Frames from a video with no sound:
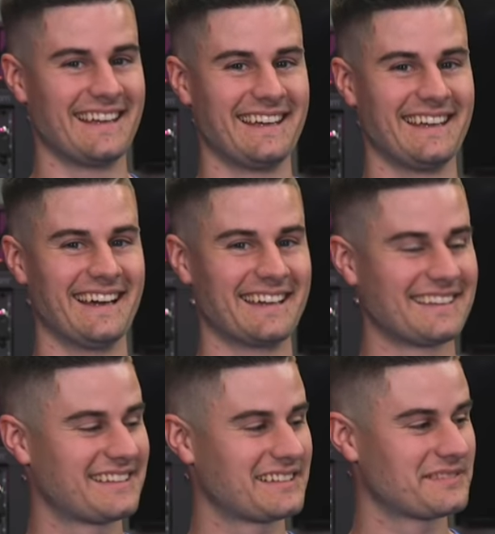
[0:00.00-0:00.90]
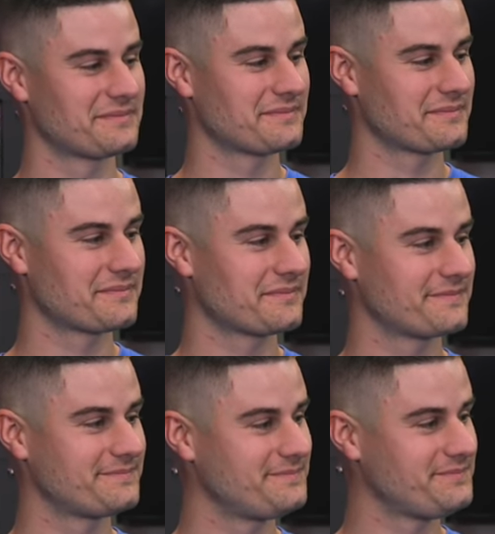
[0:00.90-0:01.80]

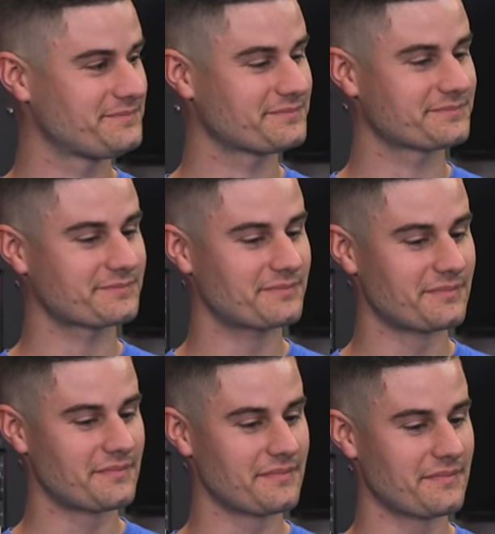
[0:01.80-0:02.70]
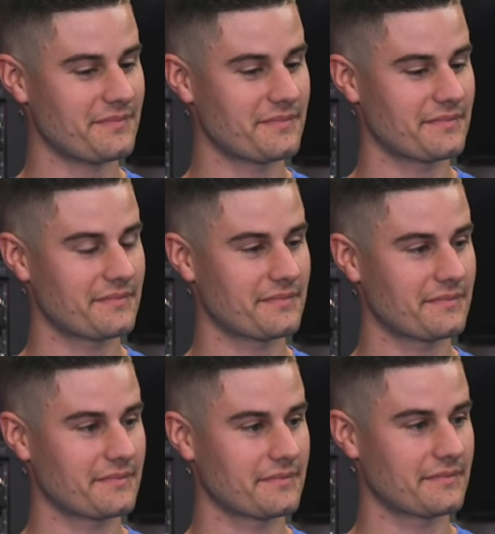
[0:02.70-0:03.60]

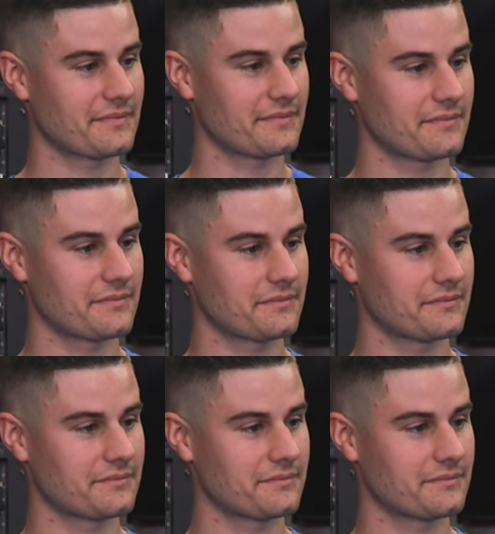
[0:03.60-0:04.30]
This person isn't speaking.